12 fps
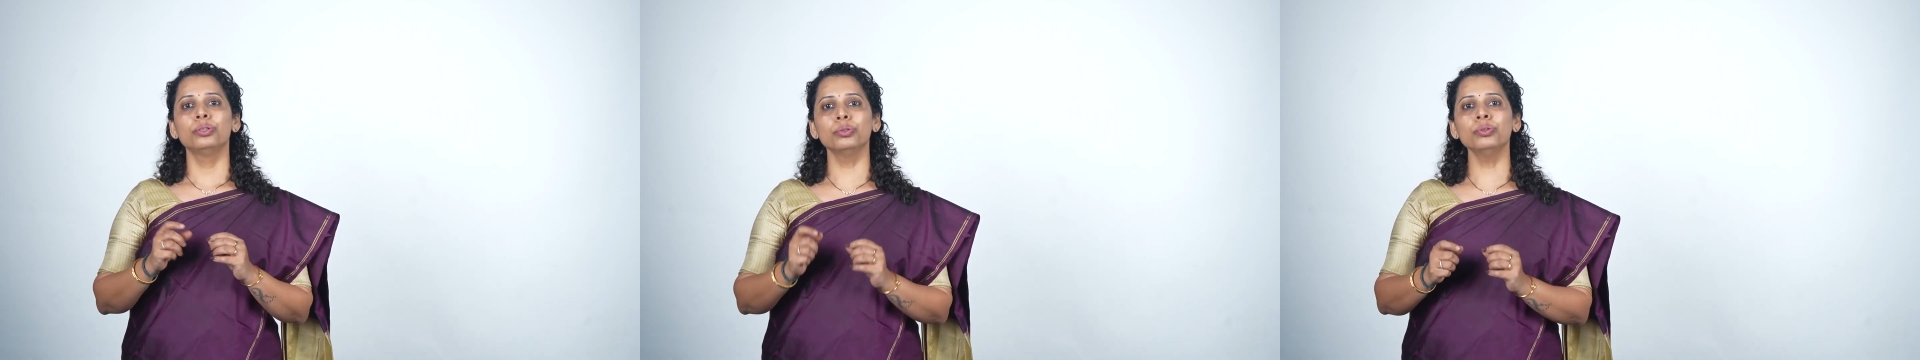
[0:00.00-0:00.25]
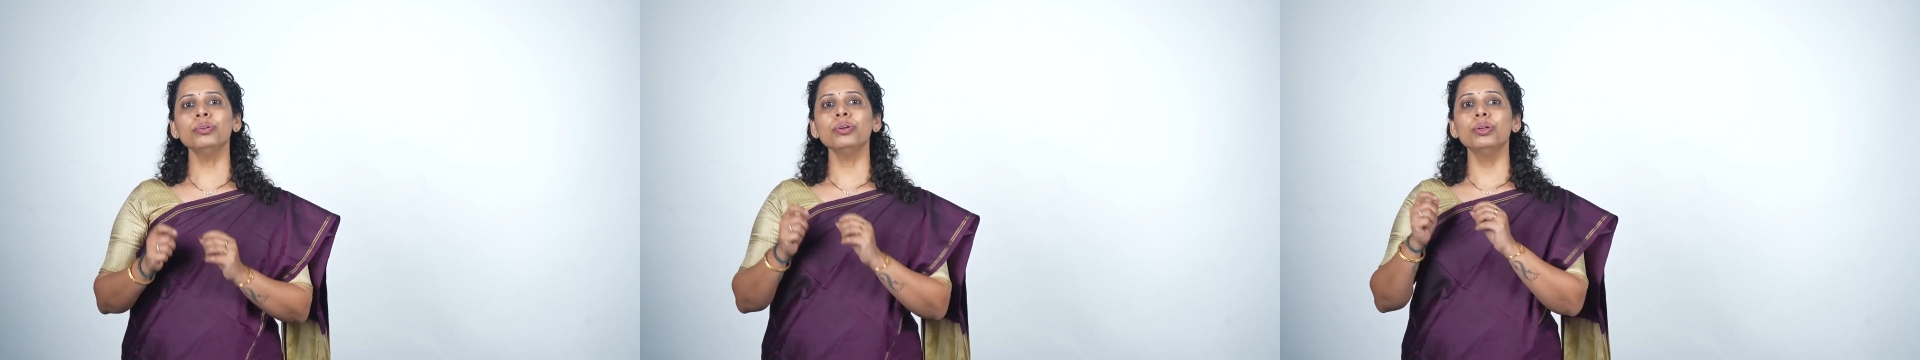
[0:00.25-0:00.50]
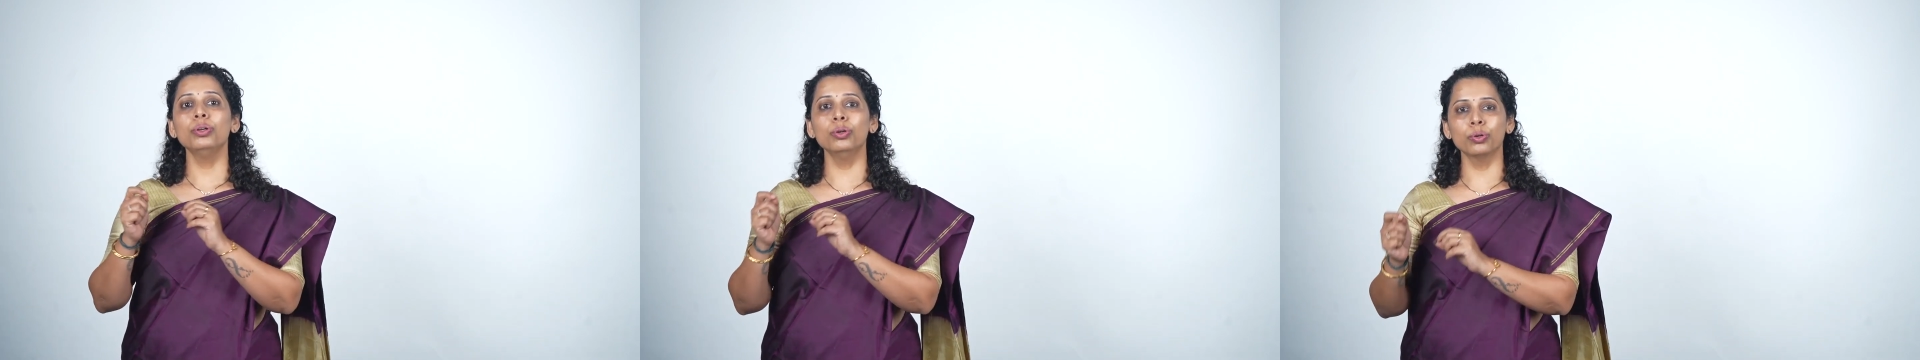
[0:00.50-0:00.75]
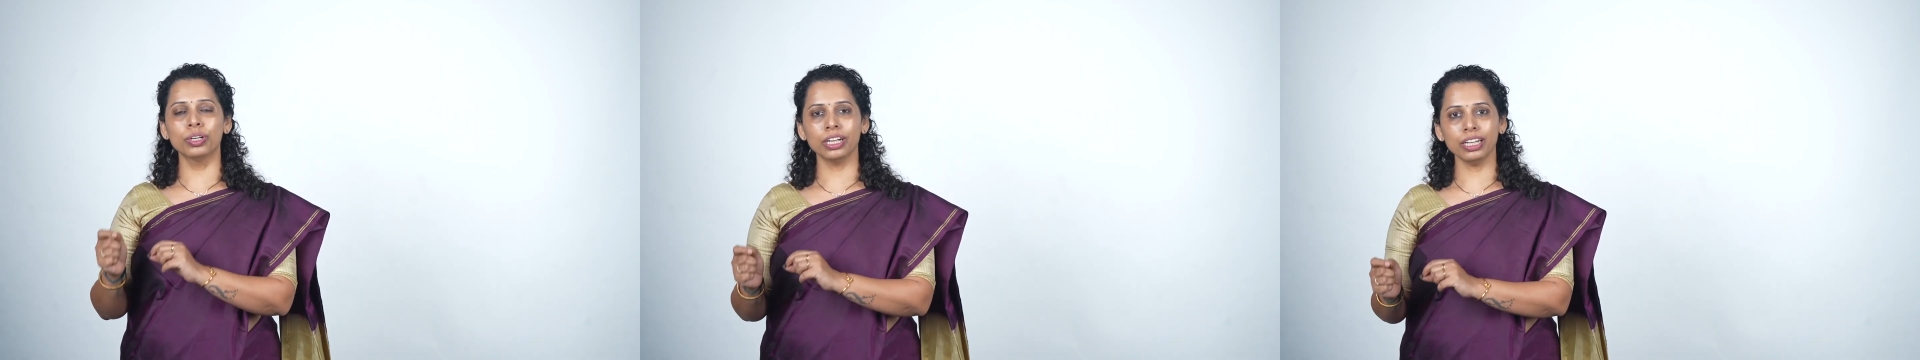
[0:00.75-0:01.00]
to
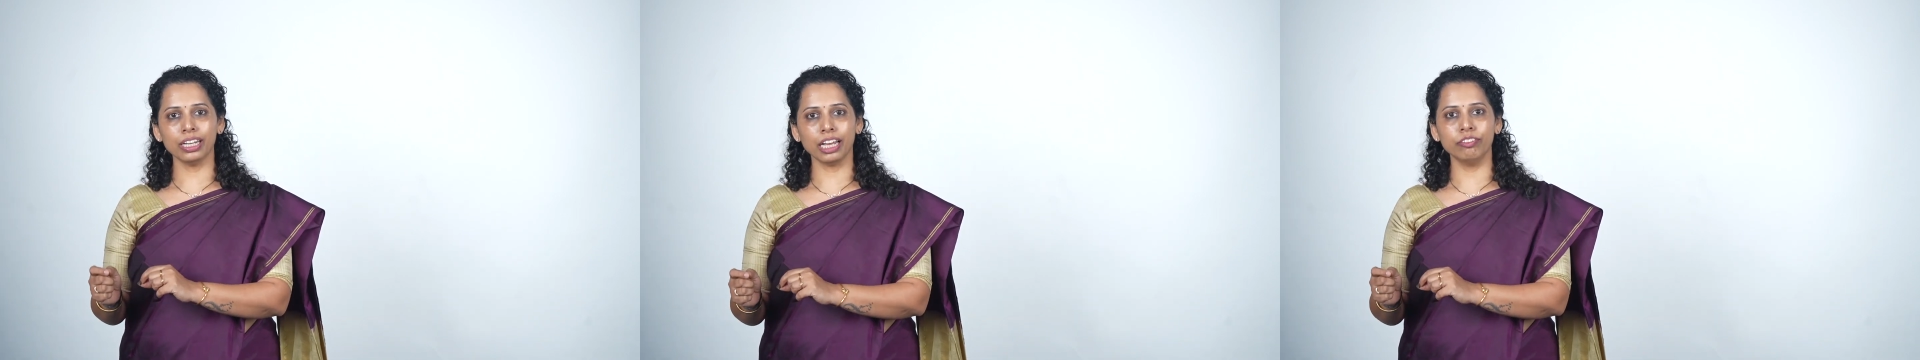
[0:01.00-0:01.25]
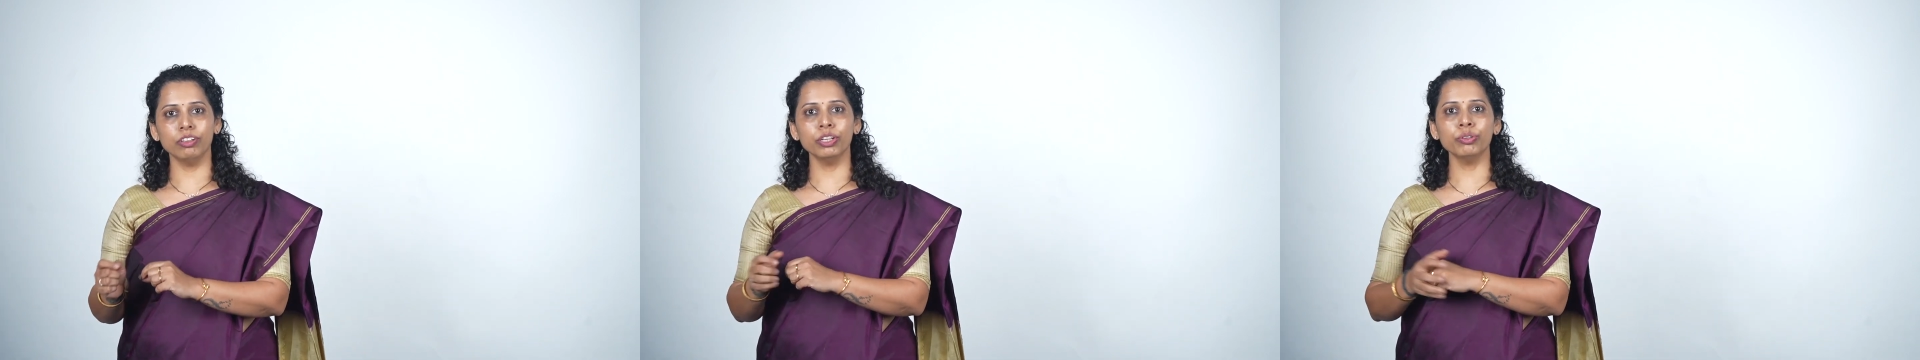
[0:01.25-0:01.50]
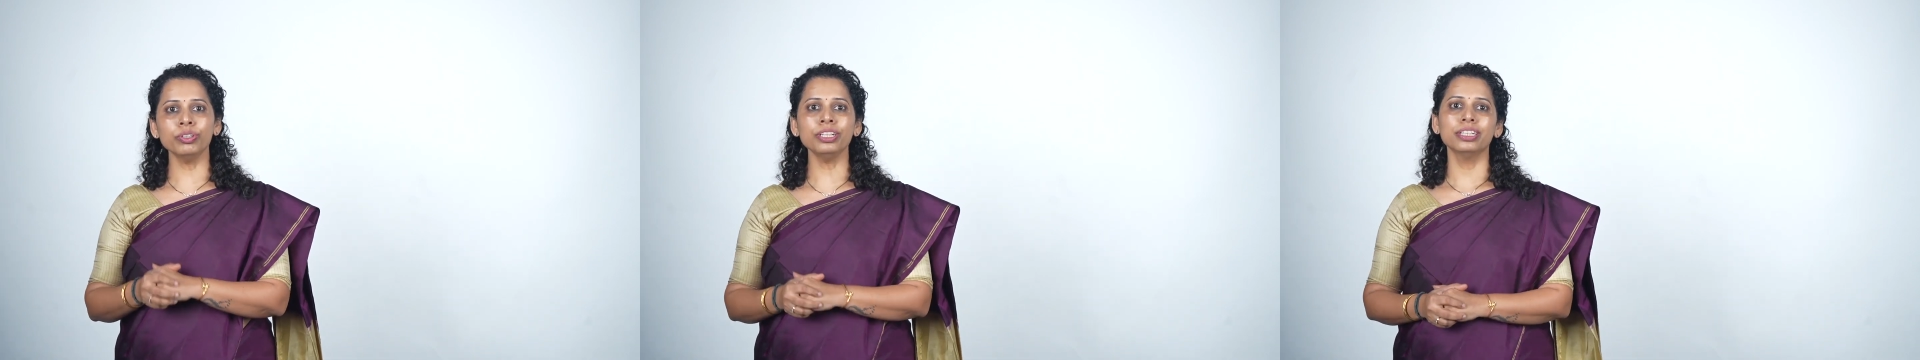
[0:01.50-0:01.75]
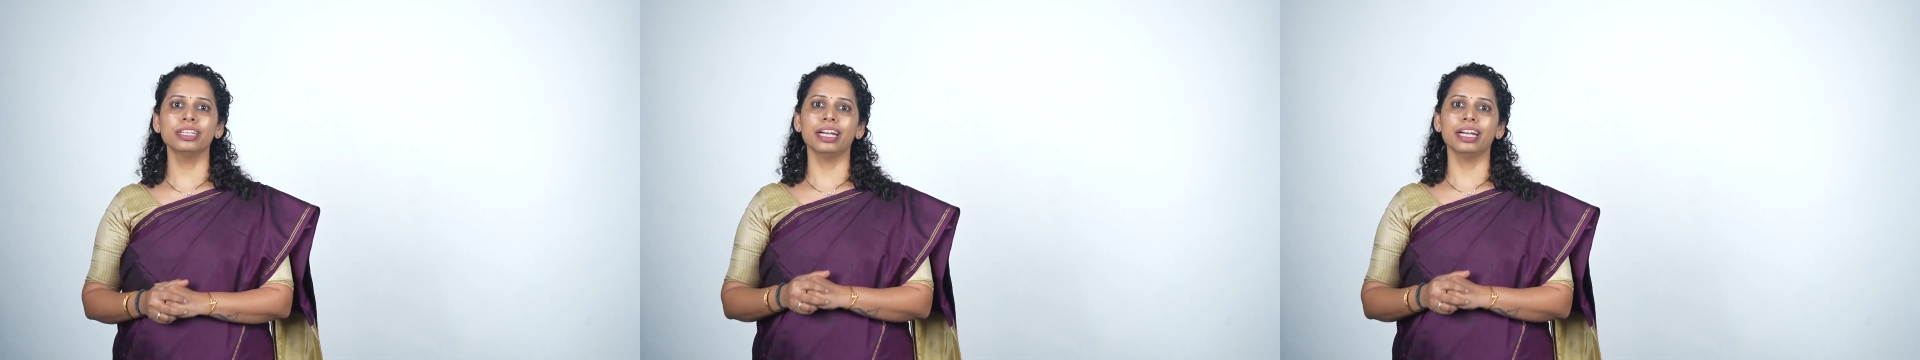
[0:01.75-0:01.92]
local livelihood